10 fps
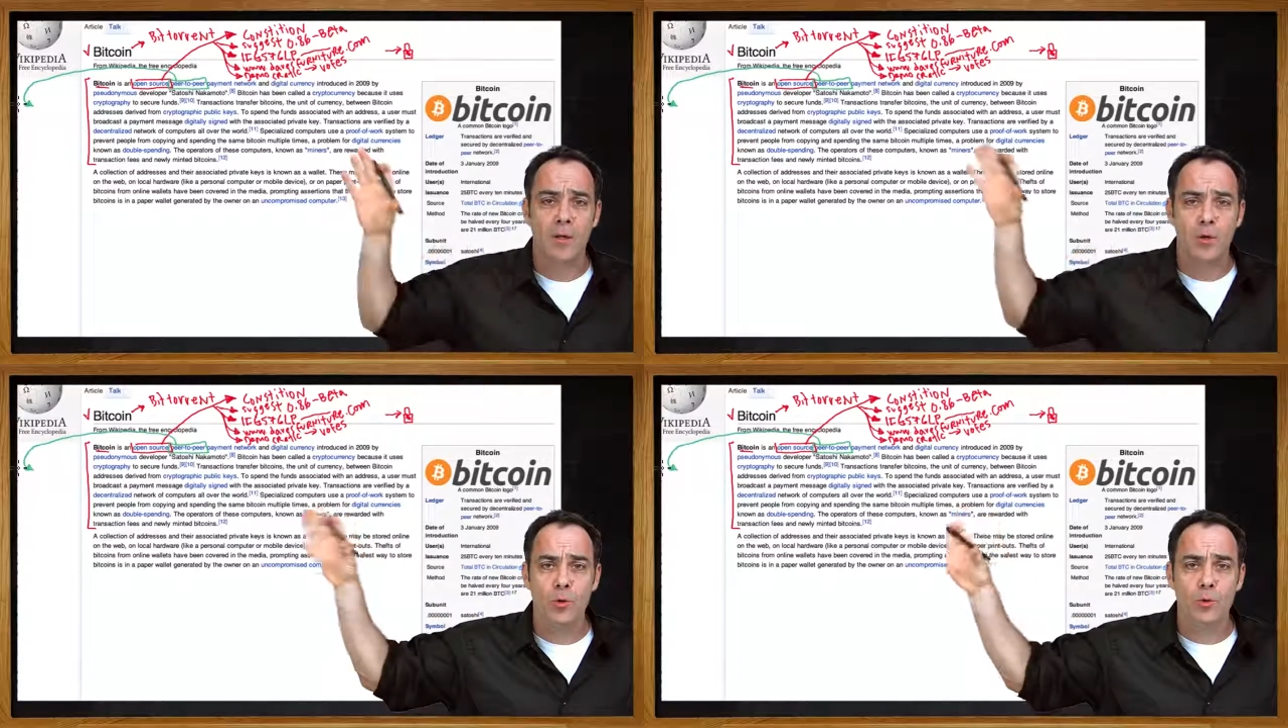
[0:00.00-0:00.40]

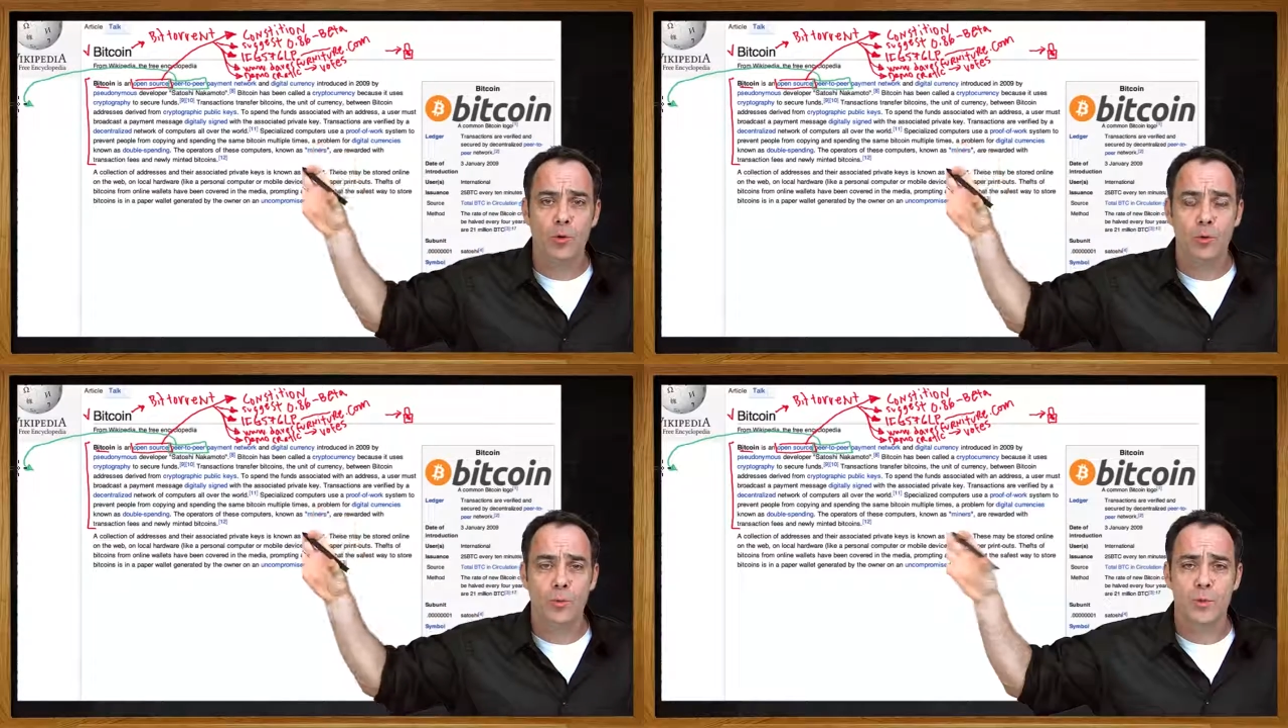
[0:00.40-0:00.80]

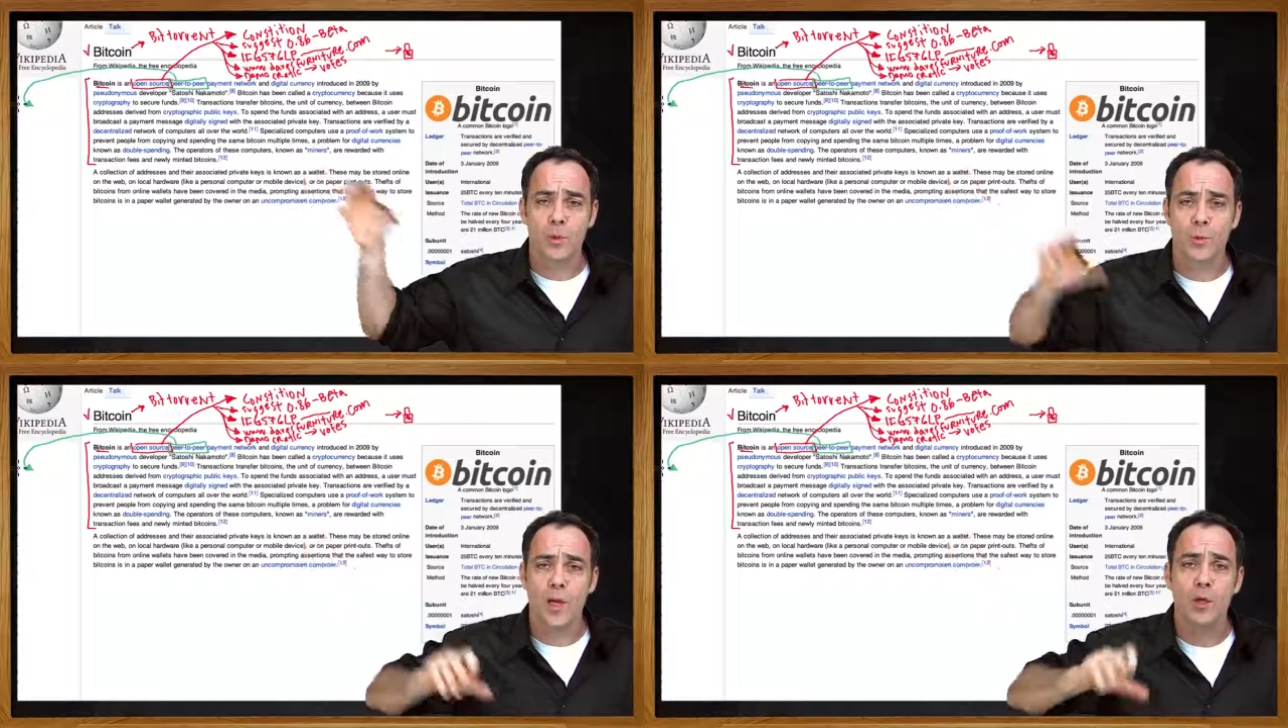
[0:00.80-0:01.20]
YouTube
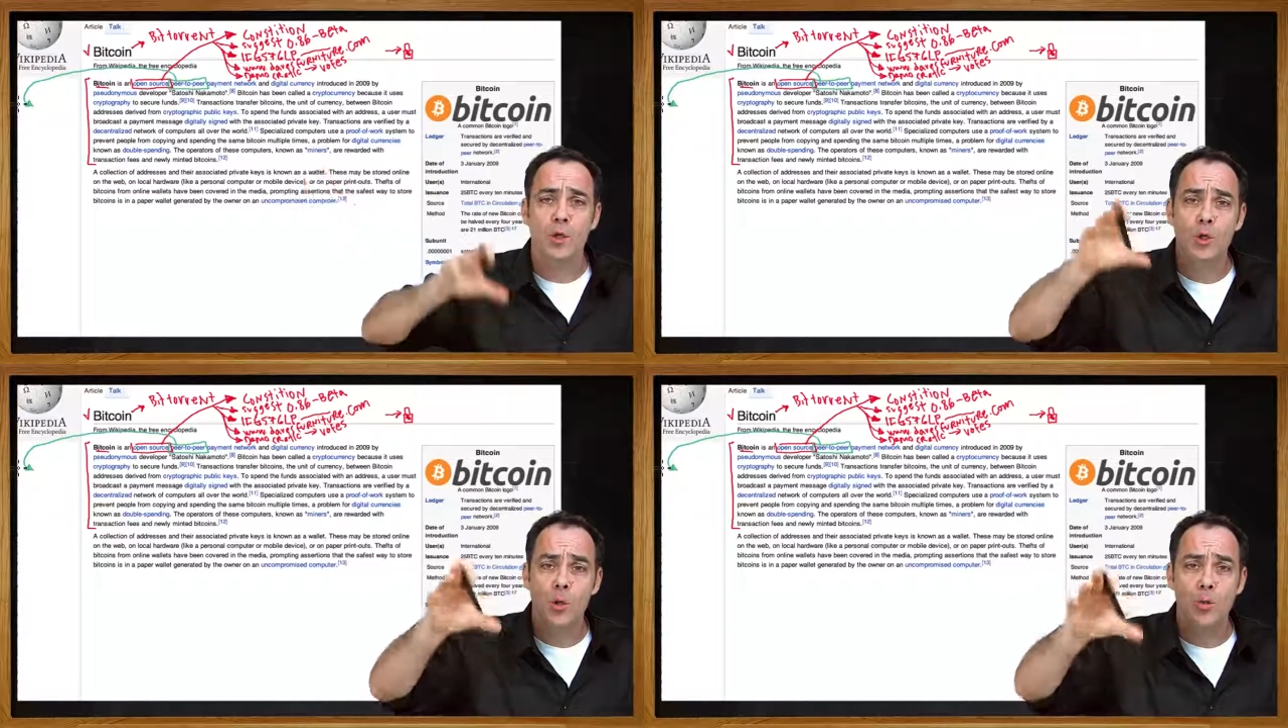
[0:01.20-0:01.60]
so that
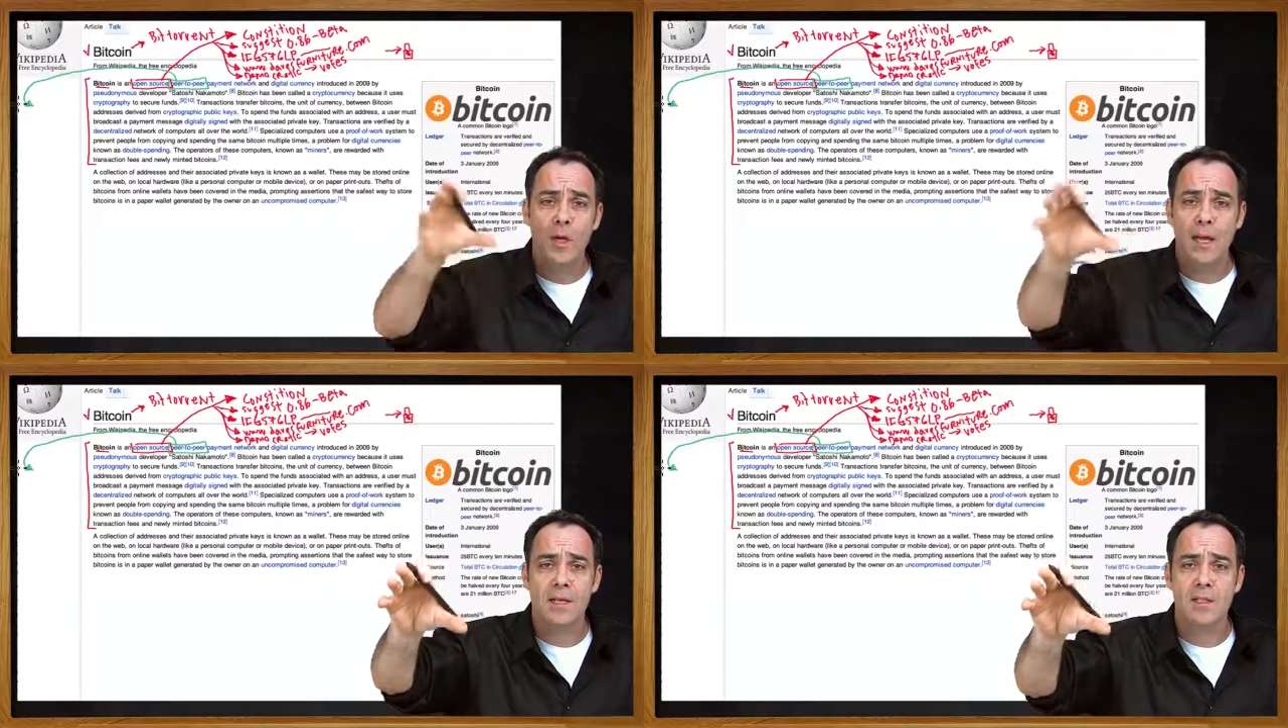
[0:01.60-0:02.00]
you
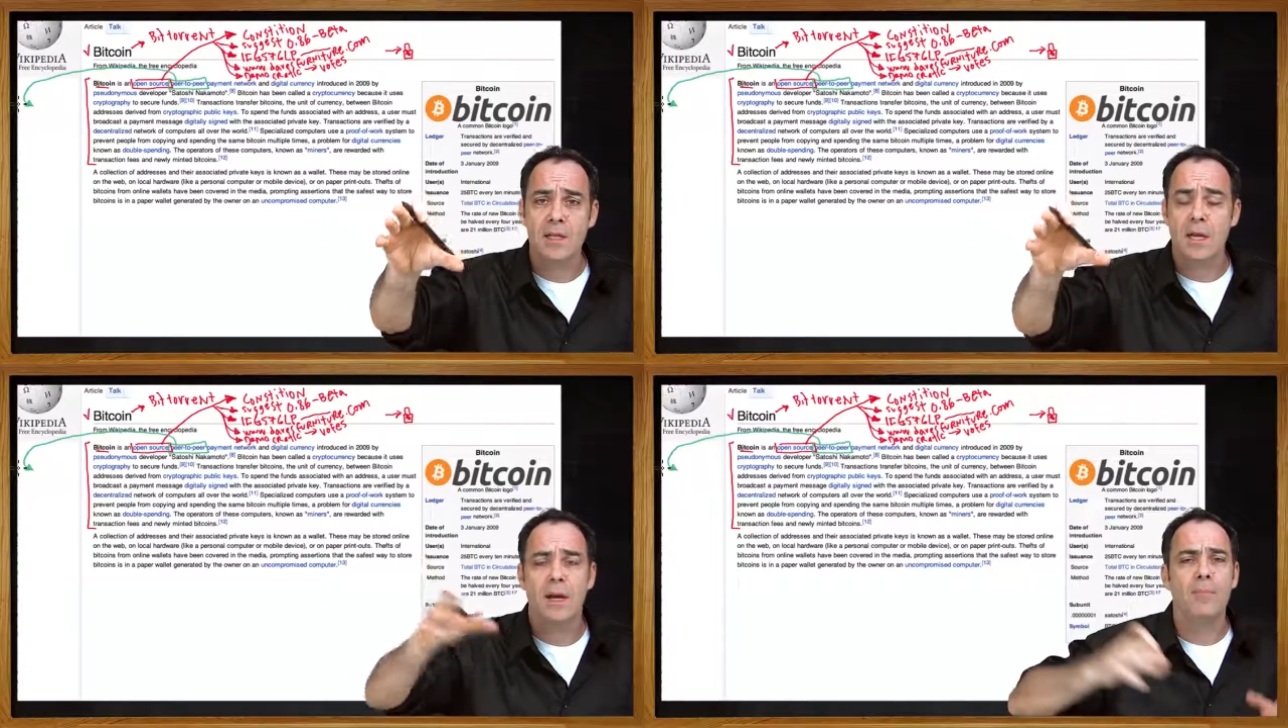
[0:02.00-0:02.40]
can't see it.